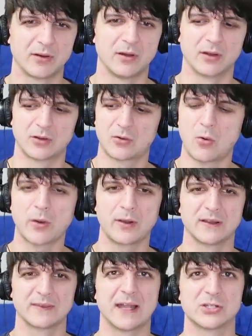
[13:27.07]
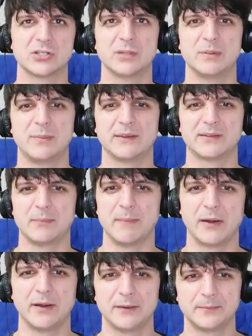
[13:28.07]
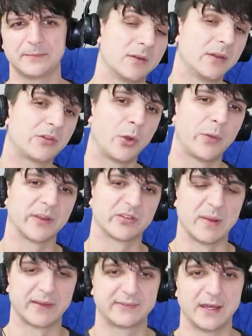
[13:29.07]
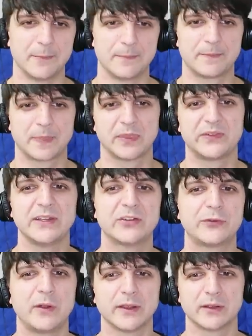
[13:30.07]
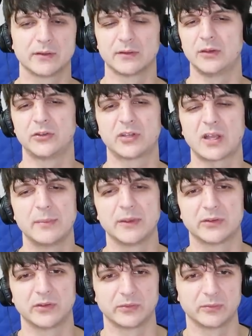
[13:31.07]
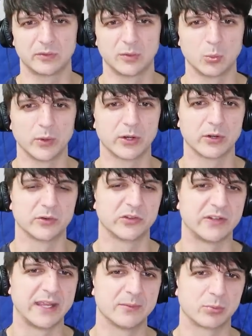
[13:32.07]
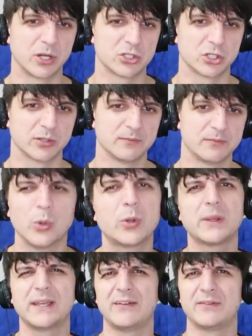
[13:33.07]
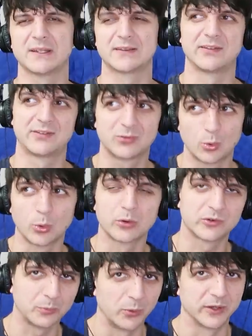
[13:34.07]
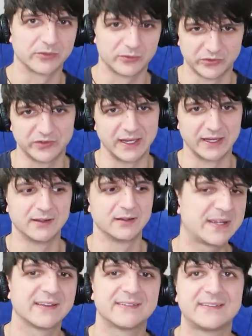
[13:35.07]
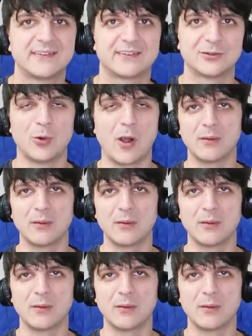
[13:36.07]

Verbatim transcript: a, a, quarter like that. Shouldn't it be based on merit? this whole thing's messed up. So he's falling, he's succumbing to the weird stain pressure. Weirdly, I feel like this scores points for stain because this is so